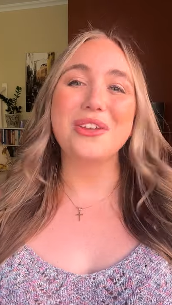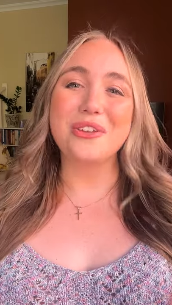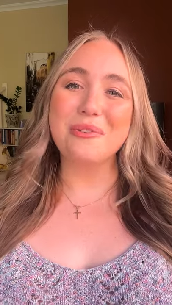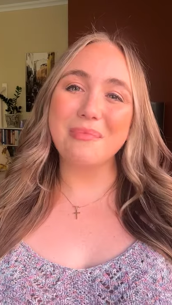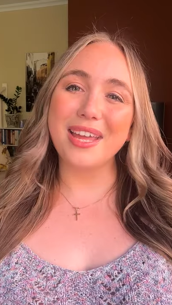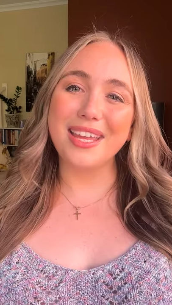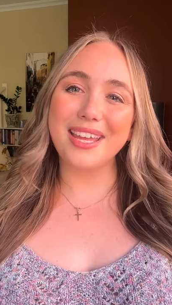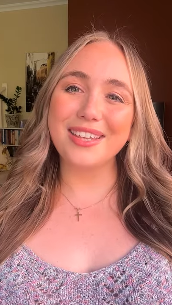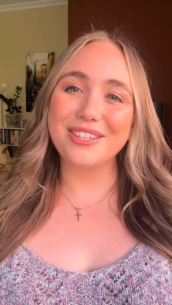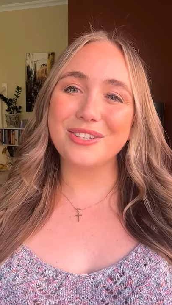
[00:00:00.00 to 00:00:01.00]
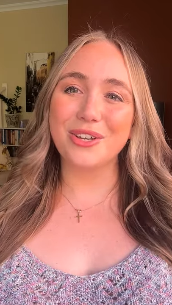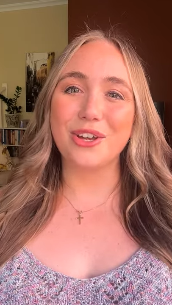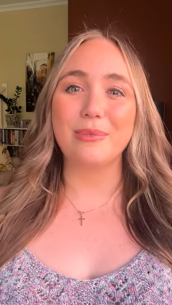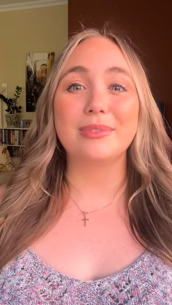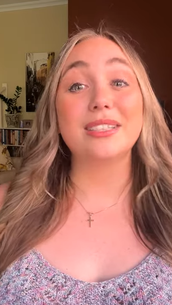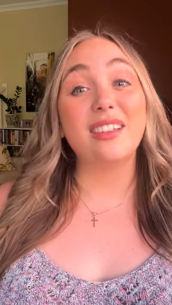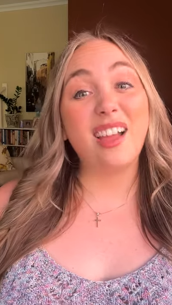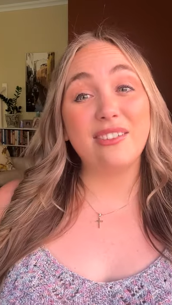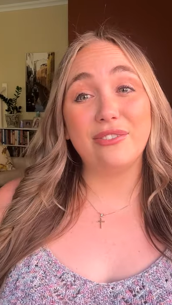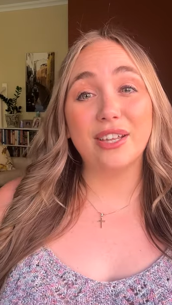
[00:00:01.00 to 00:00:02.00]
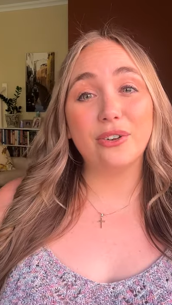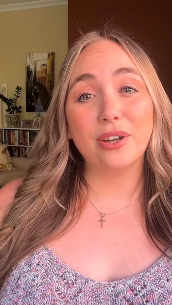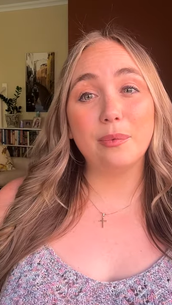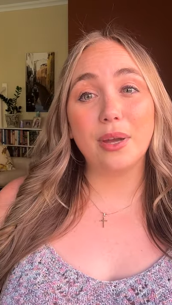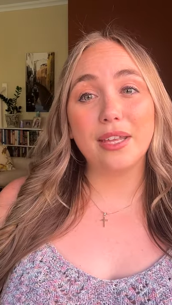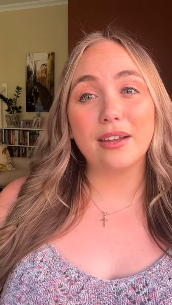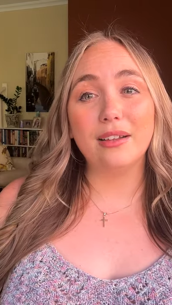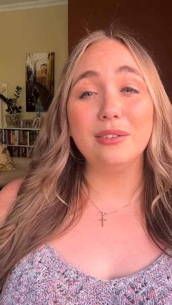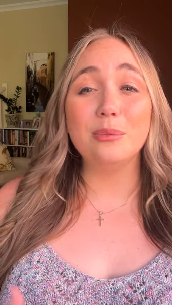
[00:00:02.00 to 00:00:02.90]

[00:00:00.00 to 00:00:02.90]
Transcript: You may hear the terms light fingering weight yarn,